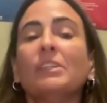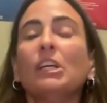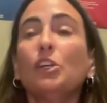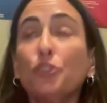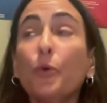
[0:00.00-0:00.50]

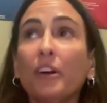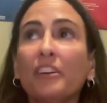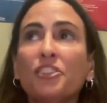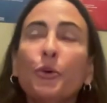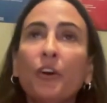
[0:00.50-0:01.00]

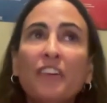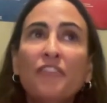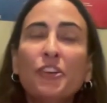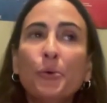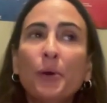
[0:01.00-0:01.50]
Sure. If
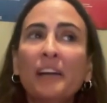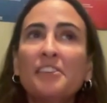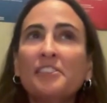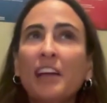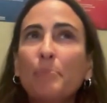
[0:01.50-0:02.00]
you
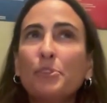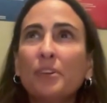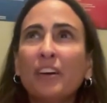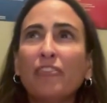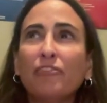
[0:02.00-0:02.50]
accept
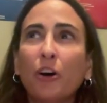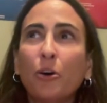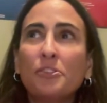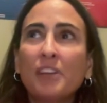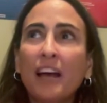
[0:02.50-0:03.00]
a
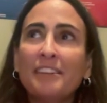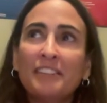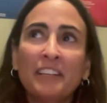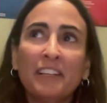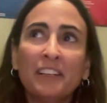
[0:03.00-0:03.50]
false
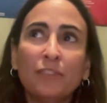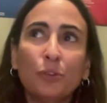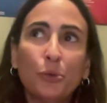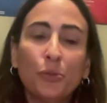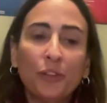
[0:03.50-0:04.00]
idea of what
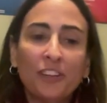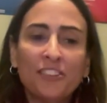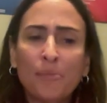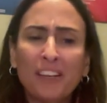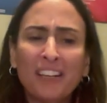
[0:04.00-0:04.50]
you think
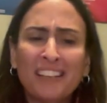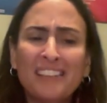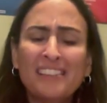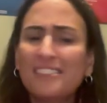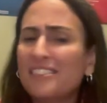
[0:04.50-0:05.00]
something
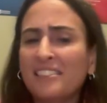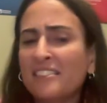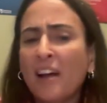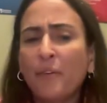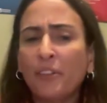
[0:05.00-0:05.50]
is, it's
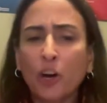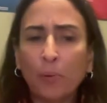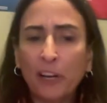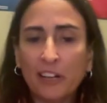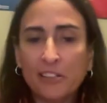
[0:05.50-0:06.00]
not really
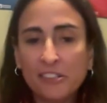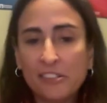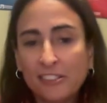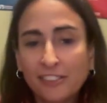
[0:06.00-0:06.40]
helping us.